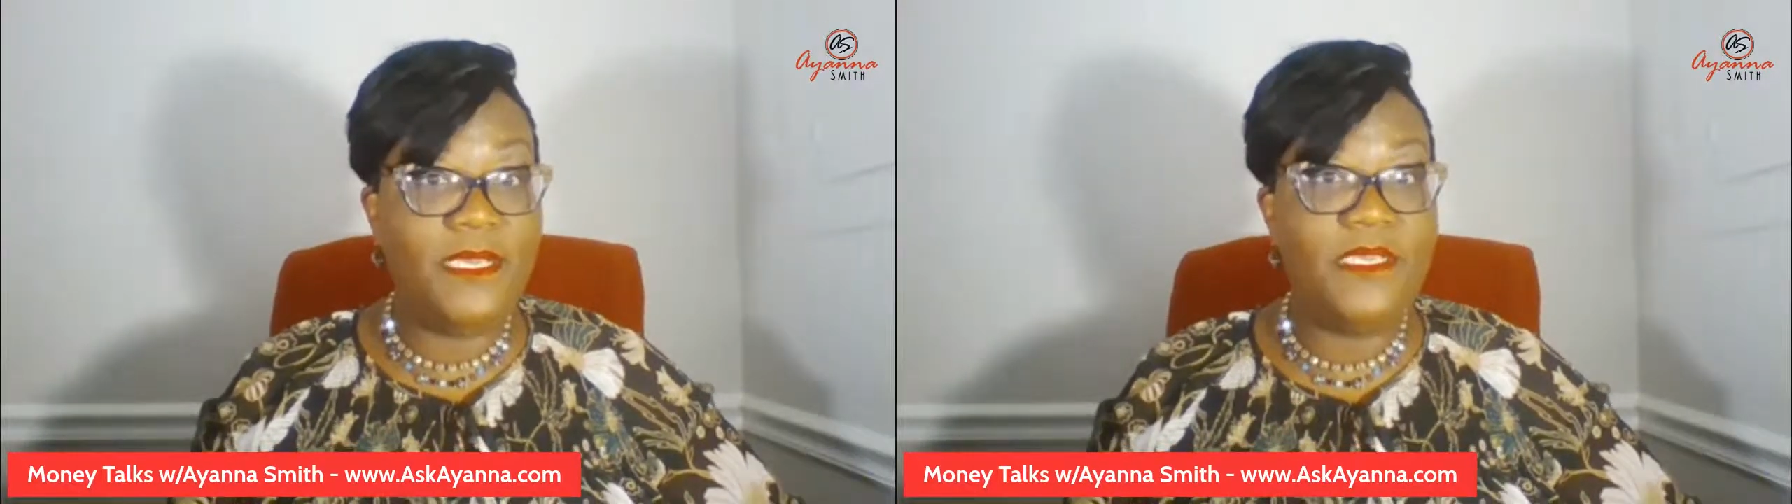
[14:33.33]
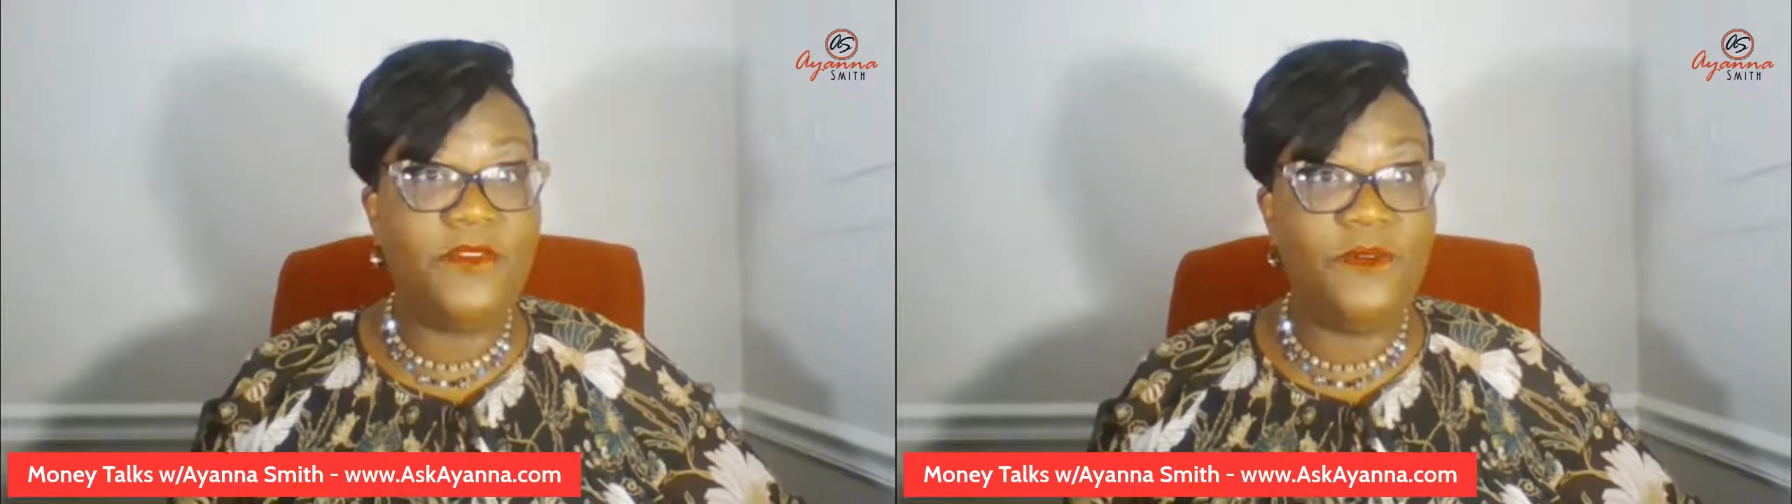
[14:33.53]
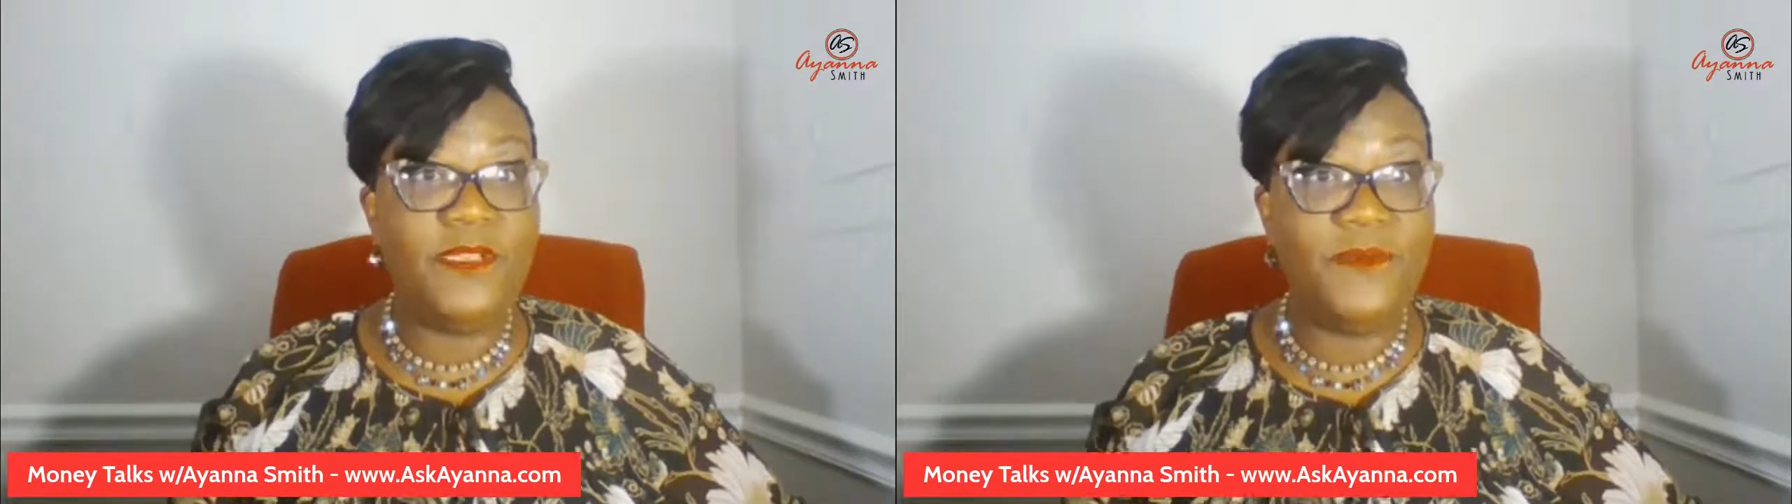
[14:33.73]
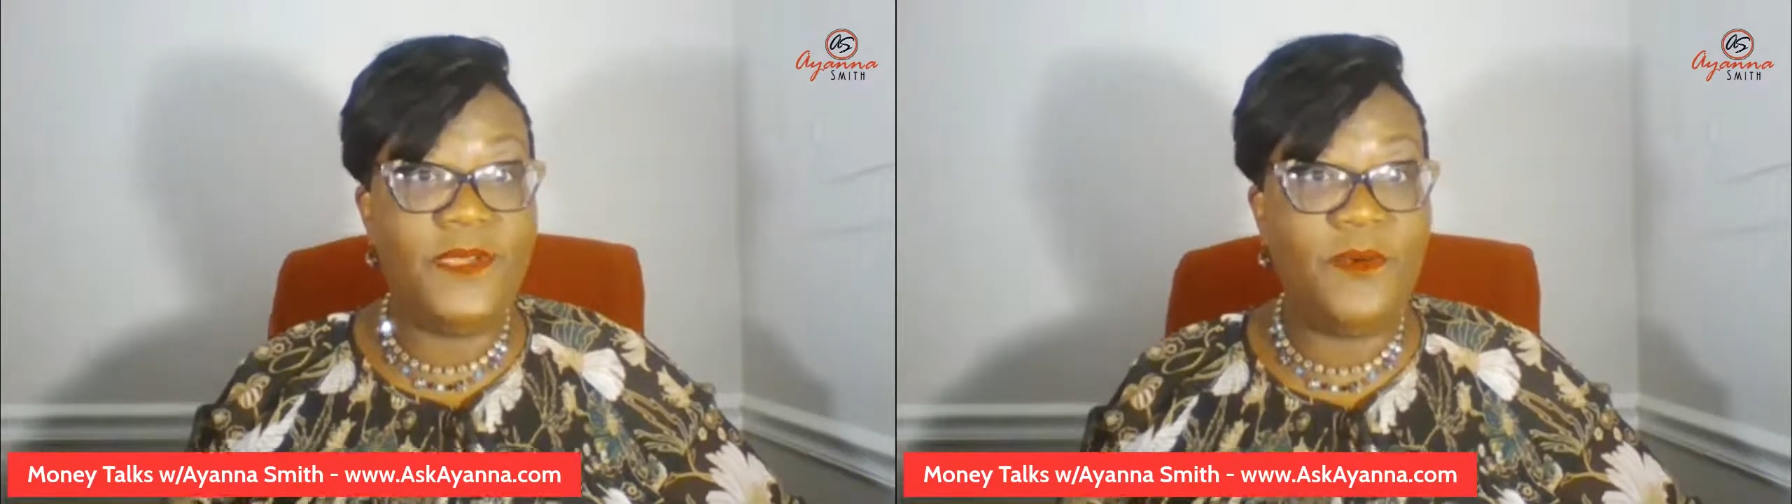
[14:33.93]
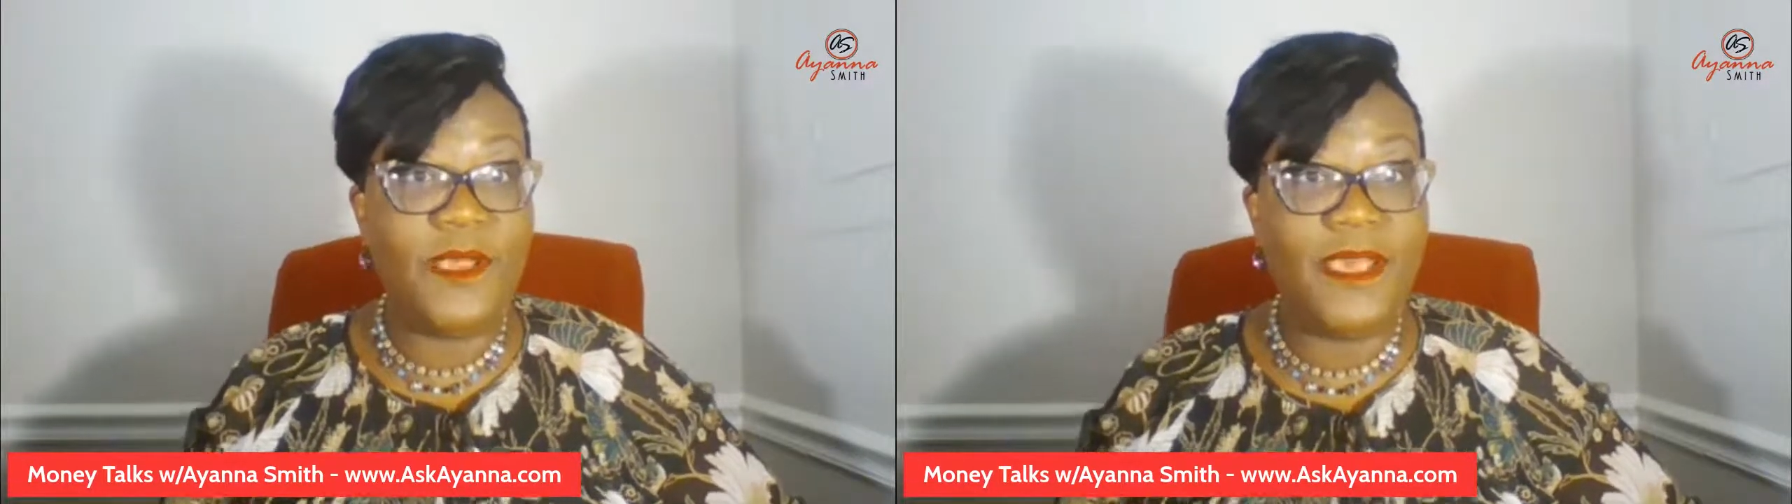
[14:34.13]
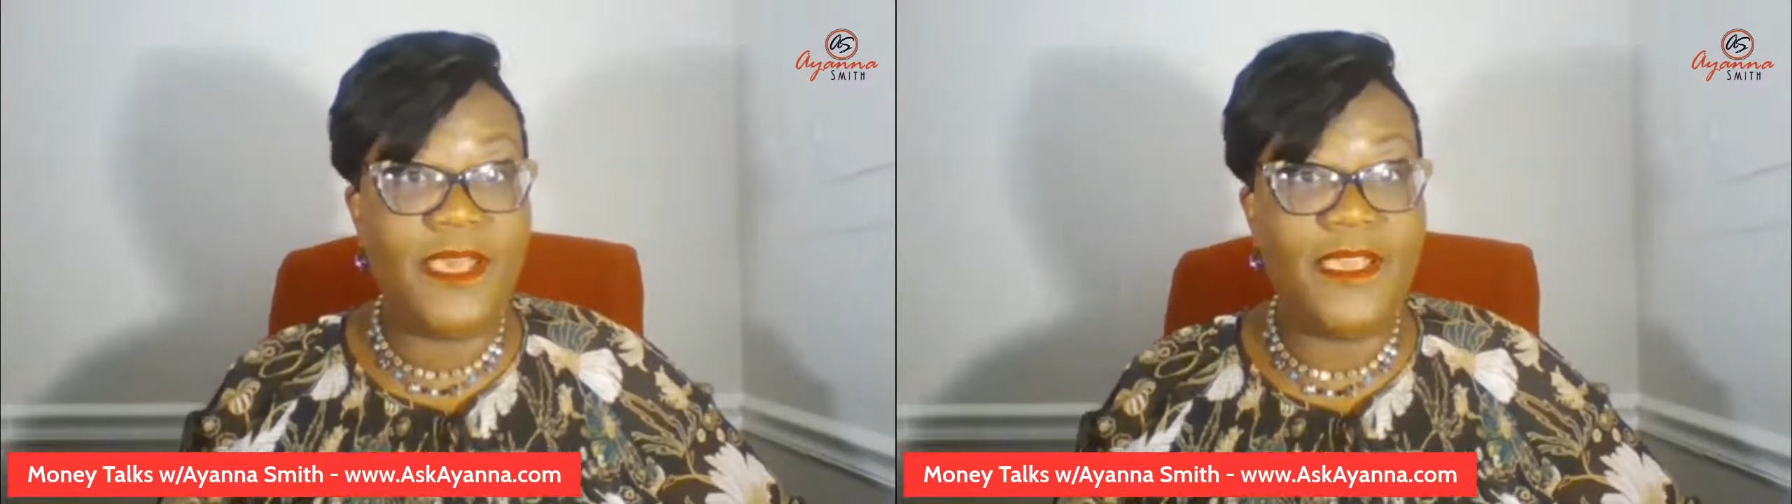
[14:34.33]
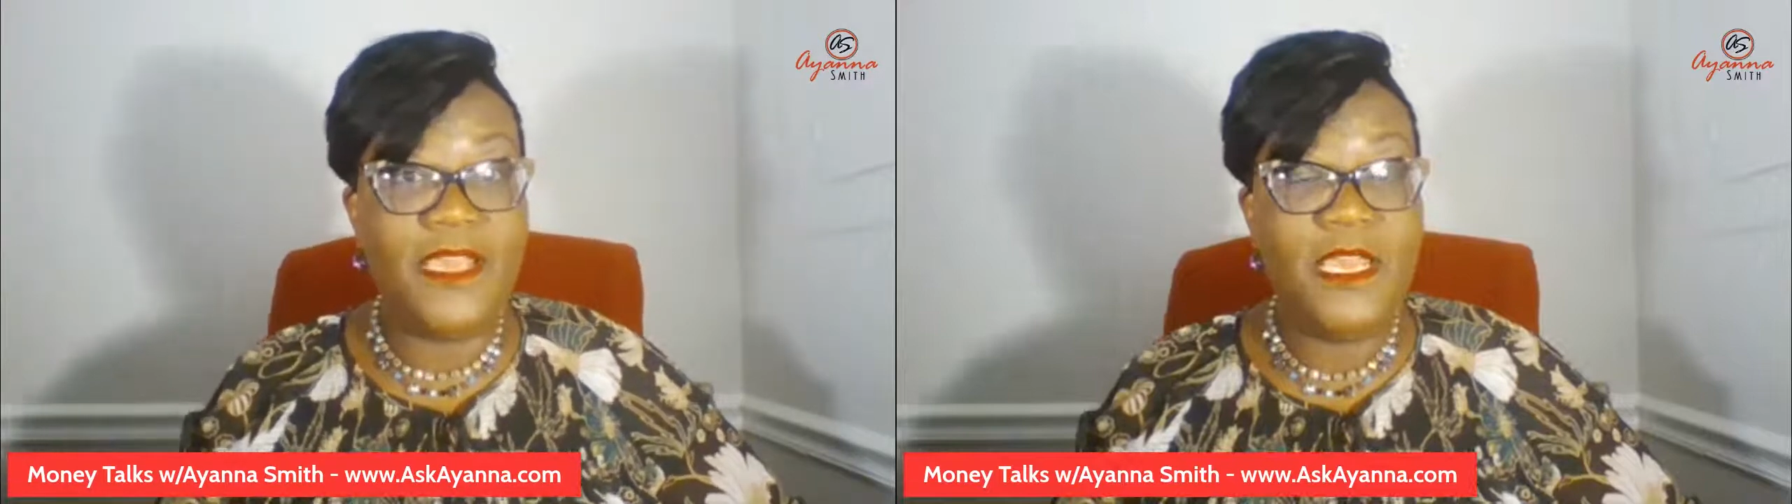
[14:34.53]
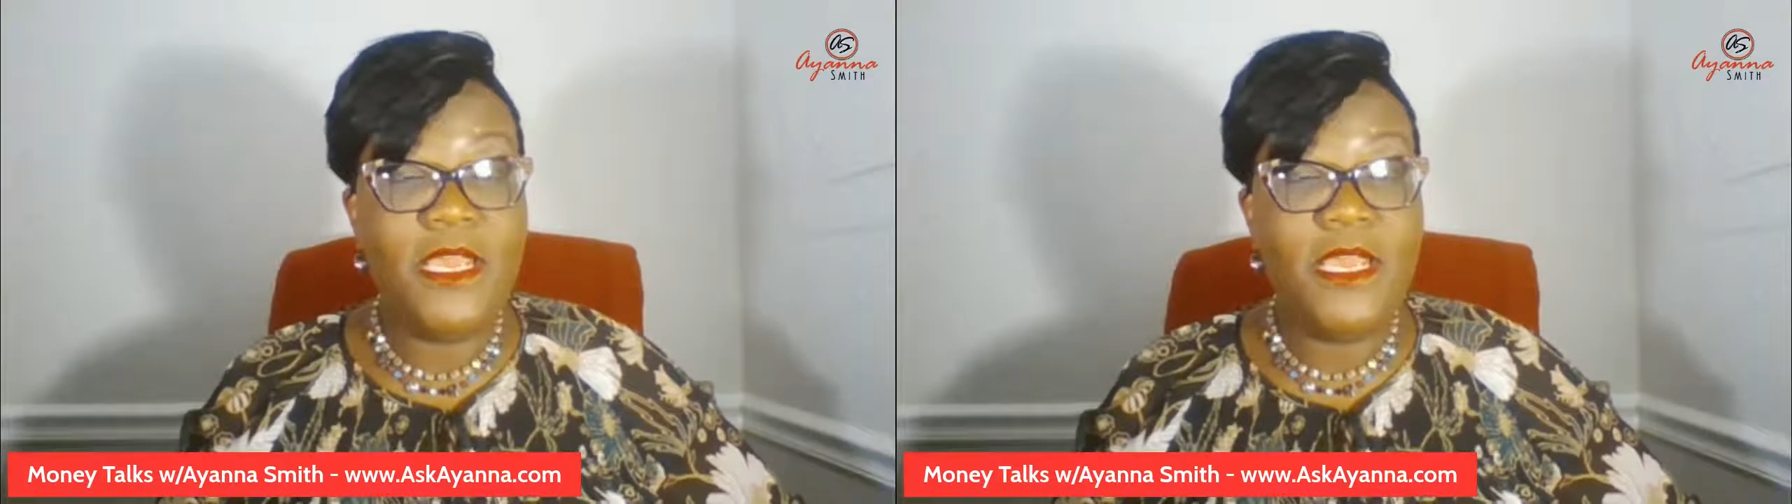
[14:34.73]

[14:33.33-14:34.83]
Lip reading: is going to be okay.